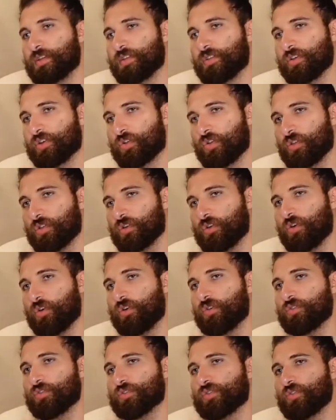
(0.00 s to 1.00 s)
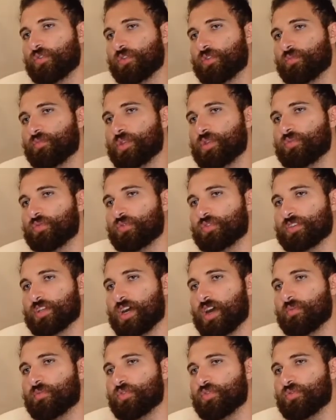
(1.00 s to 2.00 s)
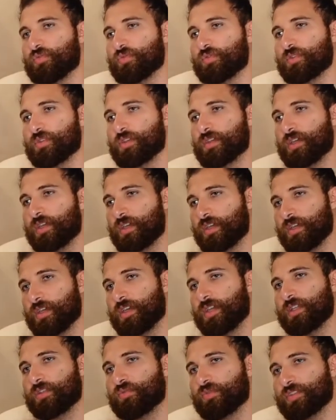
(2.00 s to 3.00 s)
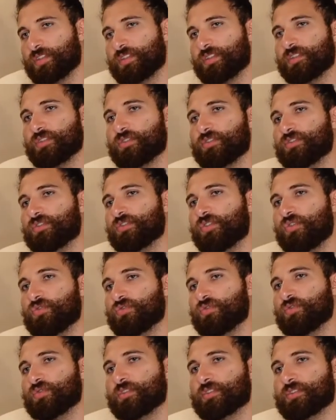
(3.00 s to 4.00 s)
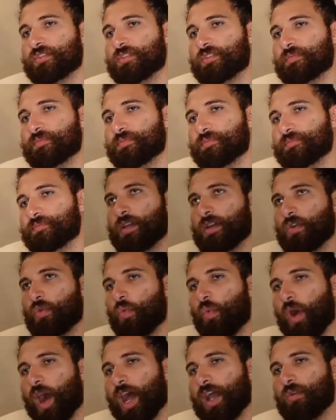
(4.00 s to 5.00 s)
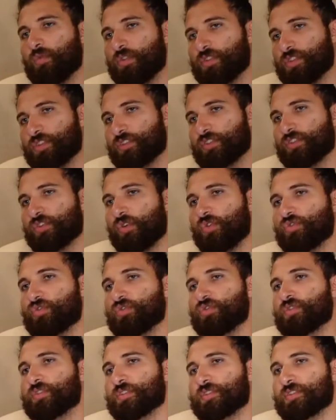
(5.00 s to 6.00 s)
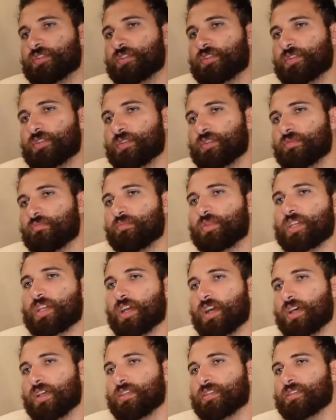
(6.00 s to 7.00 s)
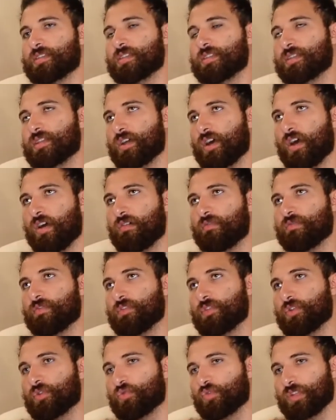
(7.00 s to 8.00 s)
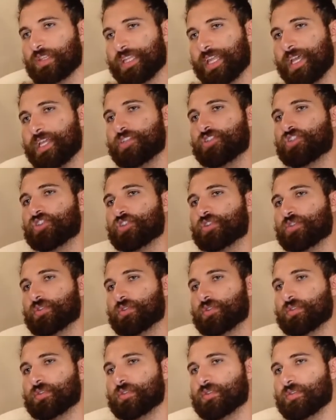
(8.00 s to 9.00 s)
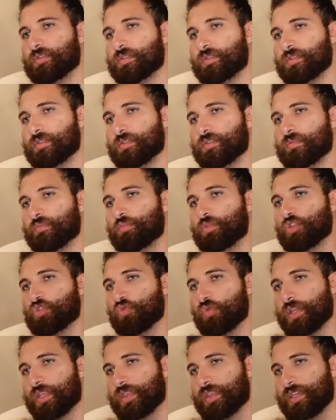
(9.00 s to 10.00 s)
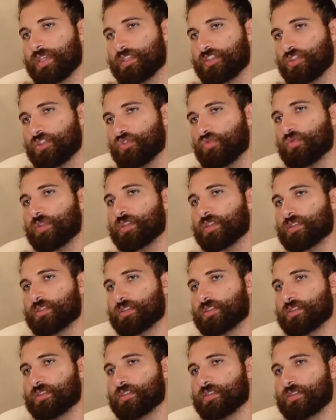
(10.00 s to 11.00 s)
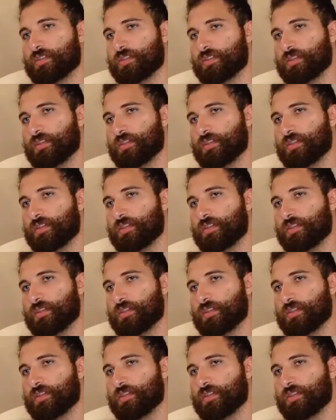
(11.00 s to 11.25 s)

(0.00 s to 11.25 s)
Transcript: the kolkhoz or the People's Commune, it was still socialist. Why was it socialist? Because of the relation between these units